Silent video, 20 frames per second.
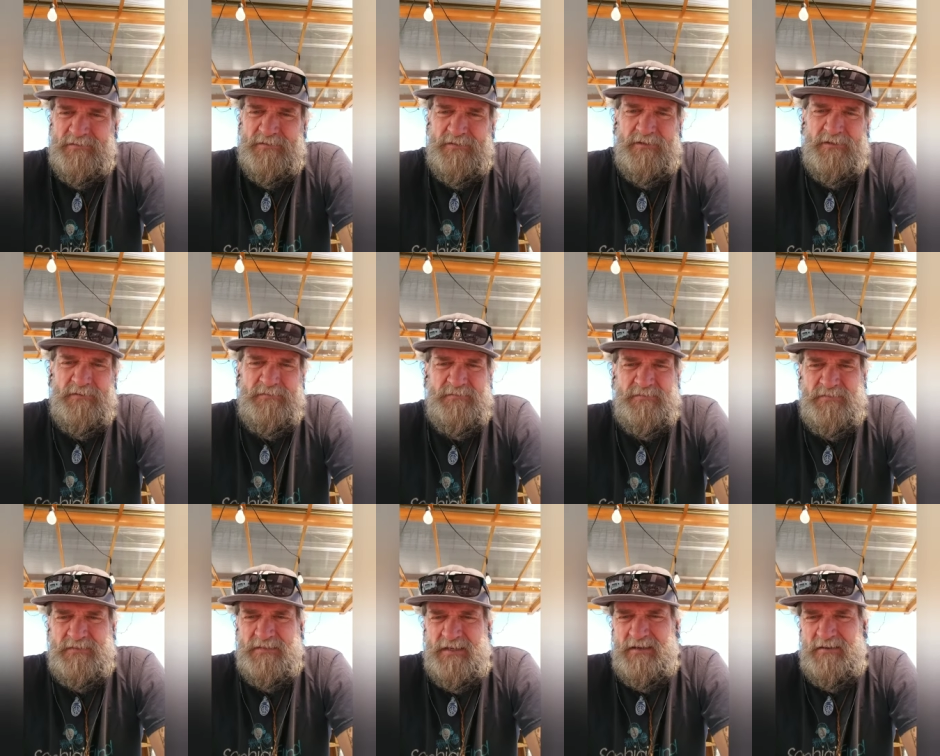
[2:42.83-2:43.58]
You know,
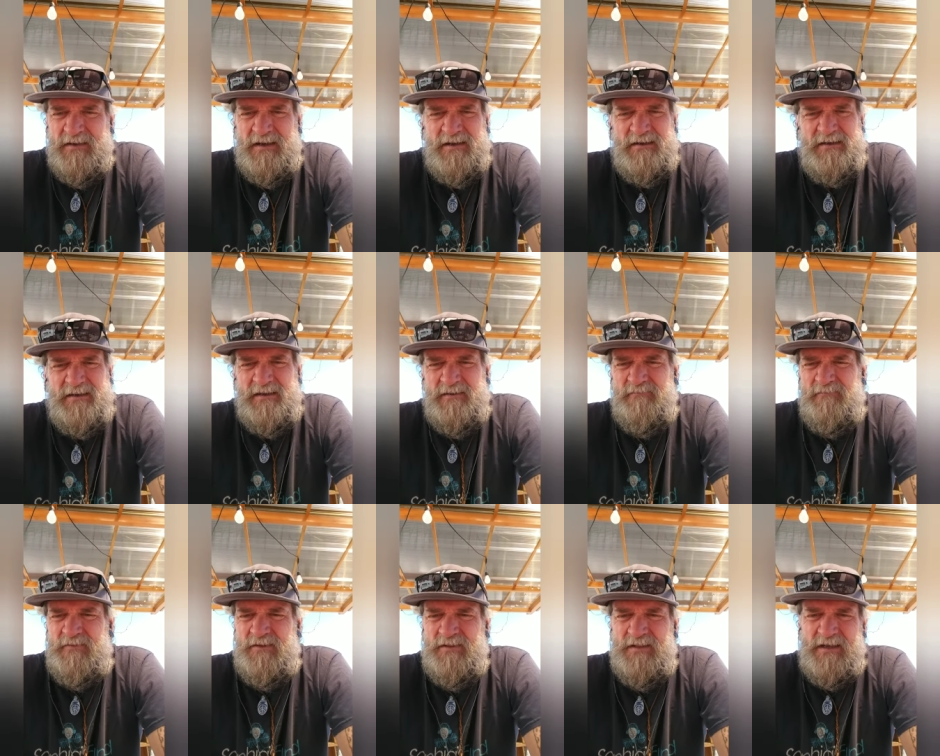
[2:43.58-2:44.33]
I, I, I
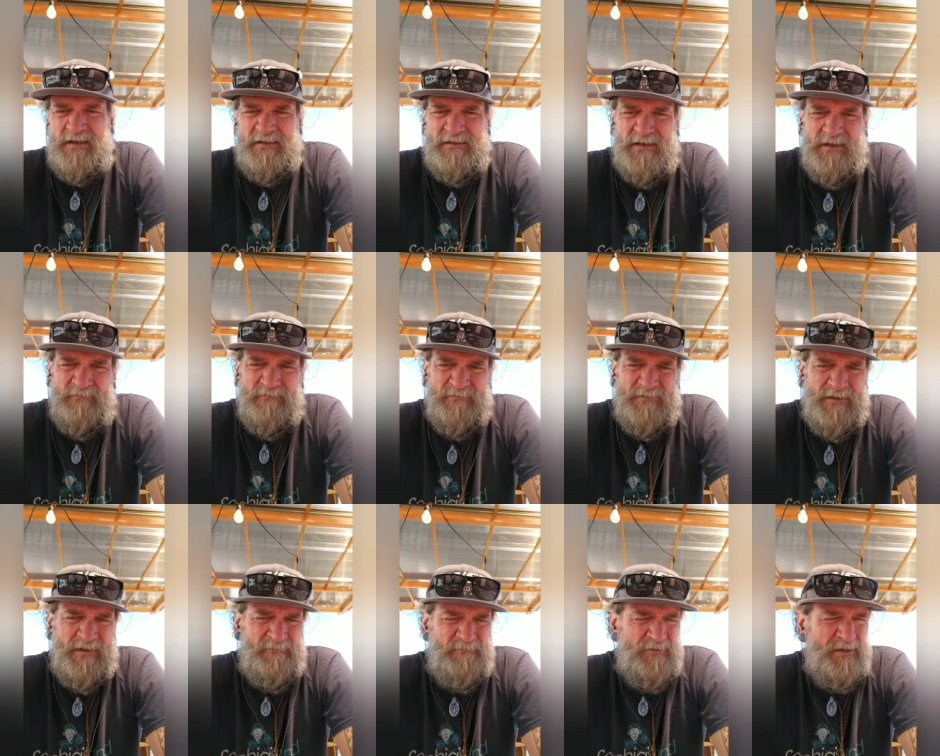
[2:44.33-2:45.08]
feel like a net,
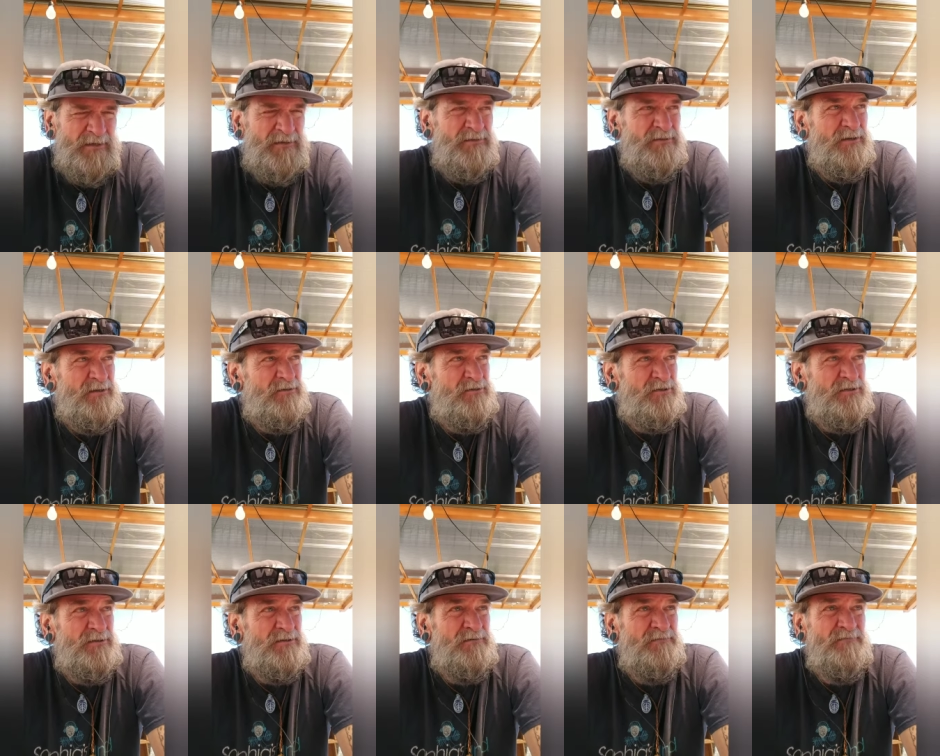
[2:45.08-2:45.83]
Netflix
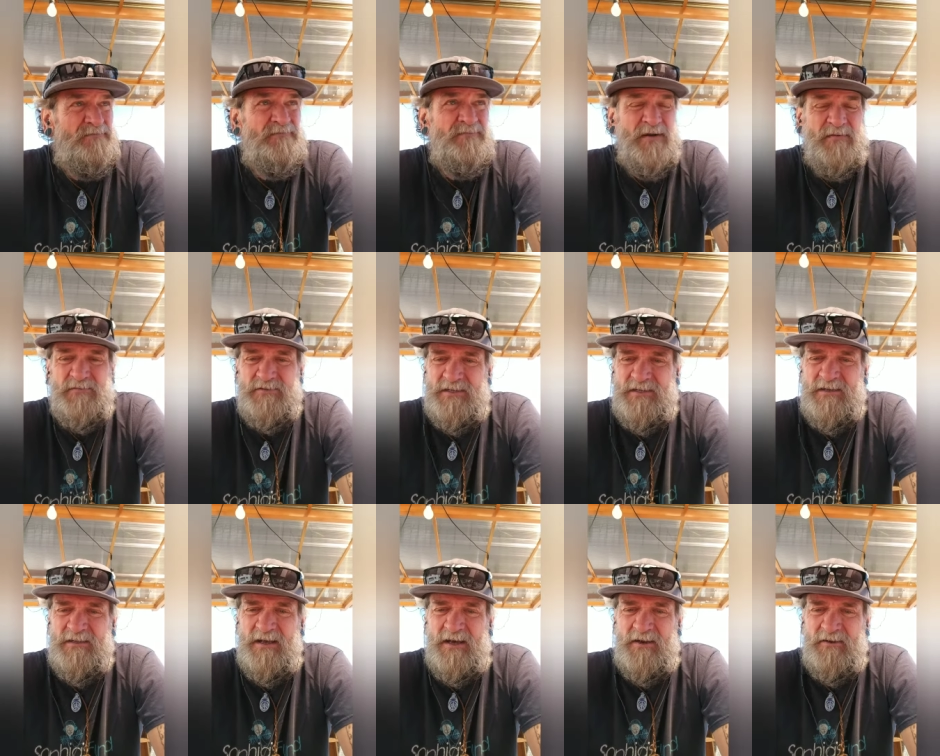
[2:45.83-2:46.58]
ninja. I've seen
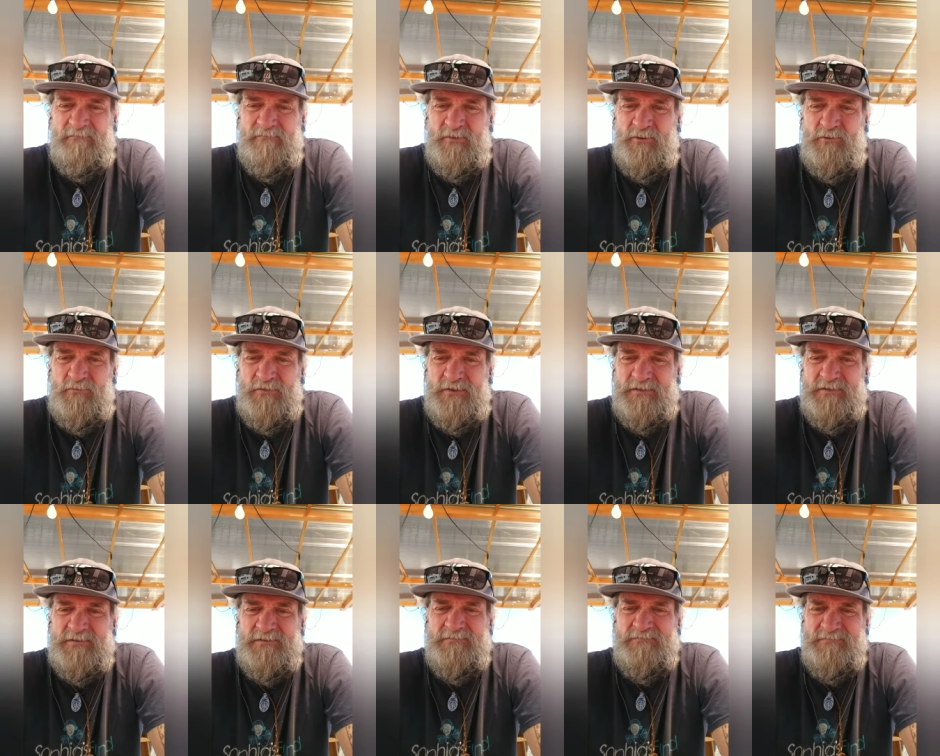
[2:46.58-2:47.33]
a lot of
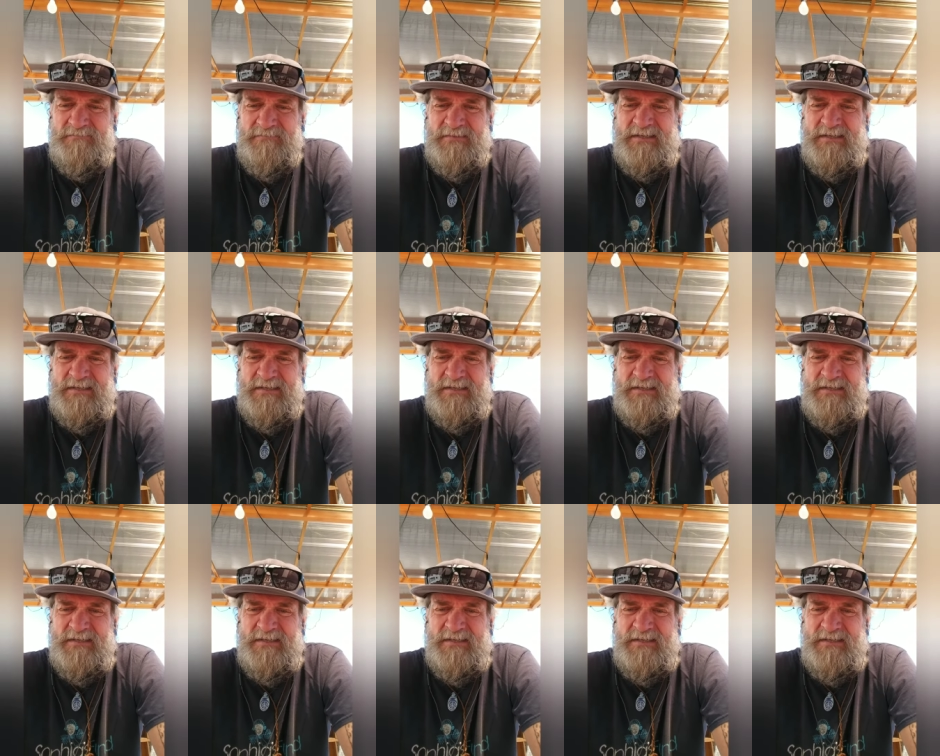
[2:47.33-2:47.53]
movies.